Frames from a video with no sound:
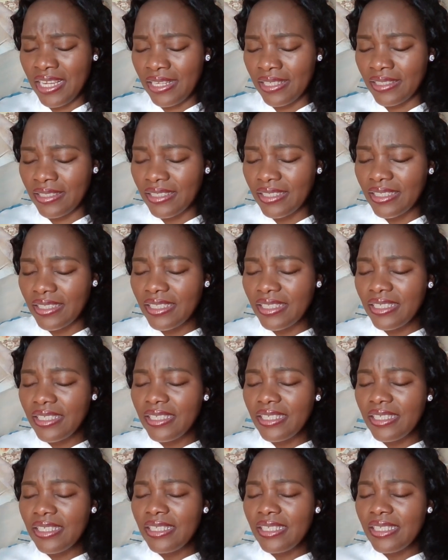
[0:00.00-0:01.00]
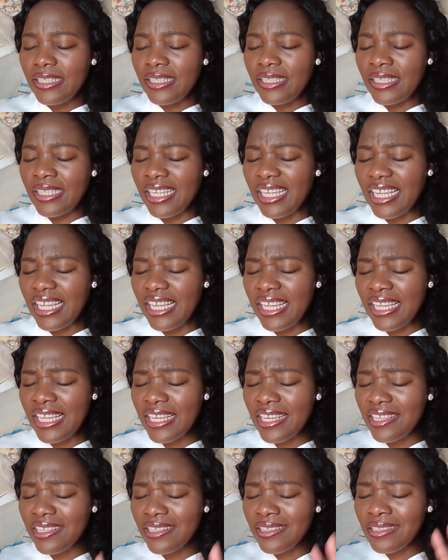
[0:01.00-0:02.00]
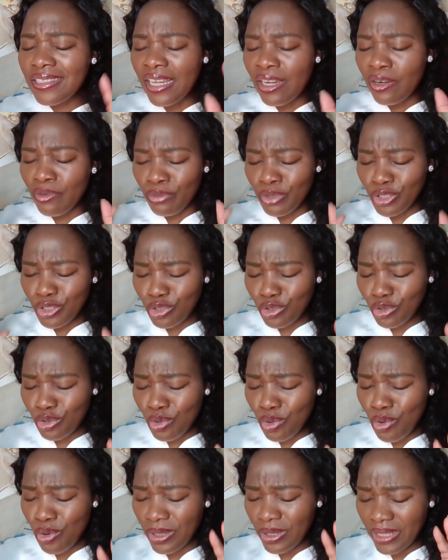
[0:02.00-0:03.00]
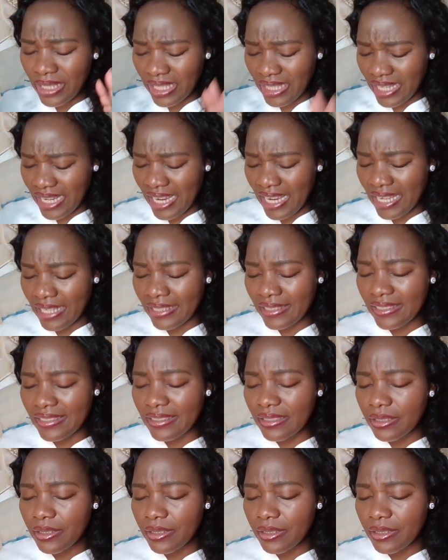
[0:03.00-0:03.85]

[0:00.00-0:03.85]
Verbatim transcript: in to heal and restore the land.